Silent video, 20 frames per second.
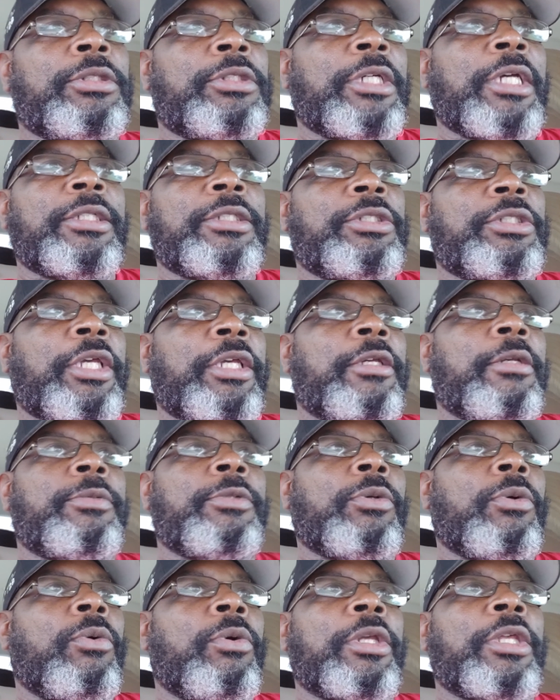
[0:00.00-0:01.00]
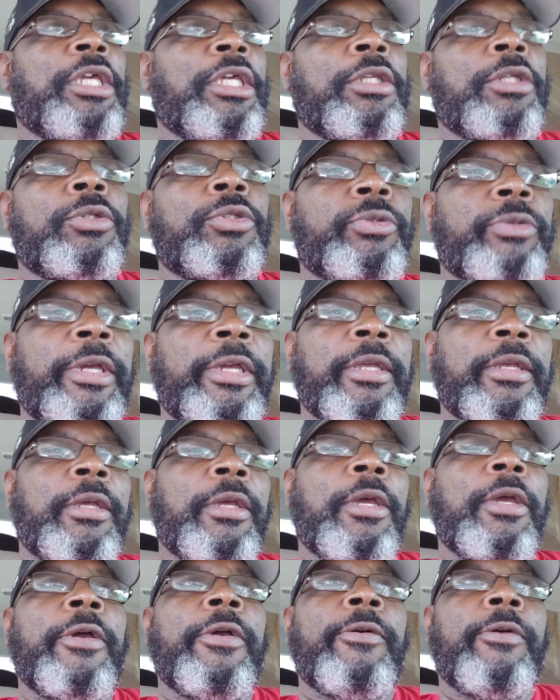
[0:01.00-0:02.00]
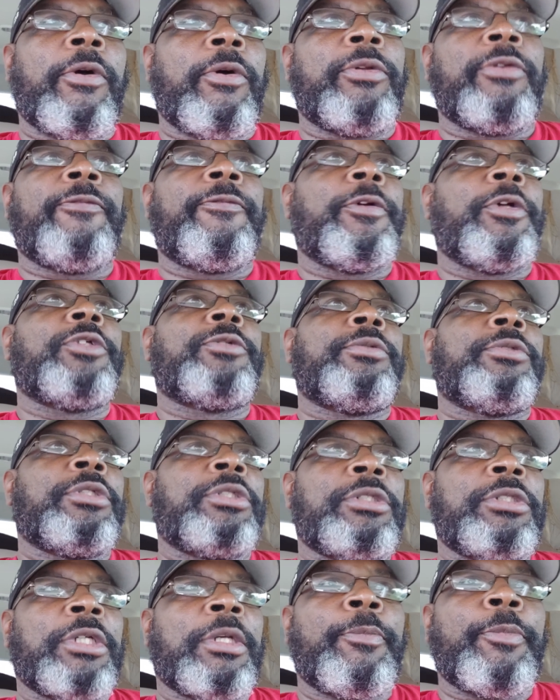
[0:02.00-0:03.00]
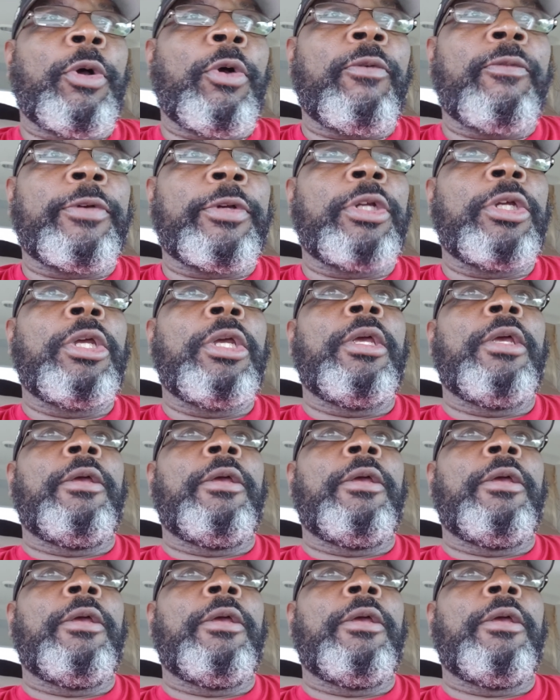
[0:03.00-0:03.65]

Josh Jacobs or Kenyon Drake on the first one to jump over.